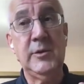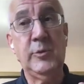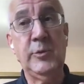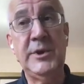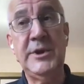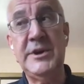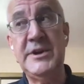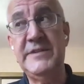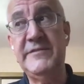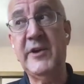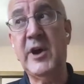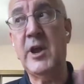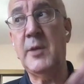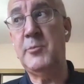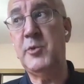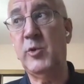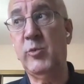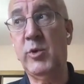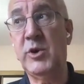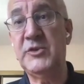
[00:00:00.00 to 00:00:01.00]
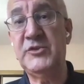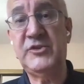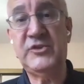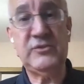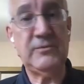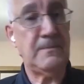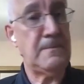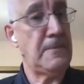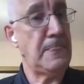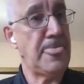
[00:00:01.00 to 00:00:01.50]
When a developer
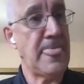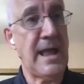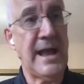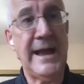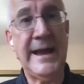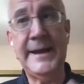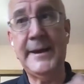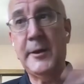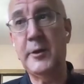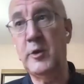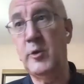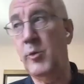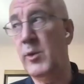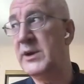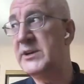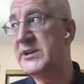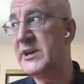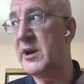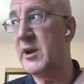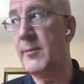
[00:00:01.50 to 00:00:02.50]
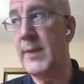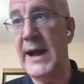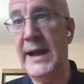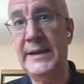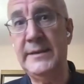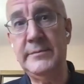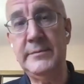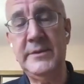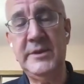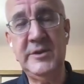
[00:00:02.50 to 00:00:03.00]
wants, 1
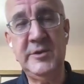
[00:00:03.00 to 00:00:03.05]
terabyte,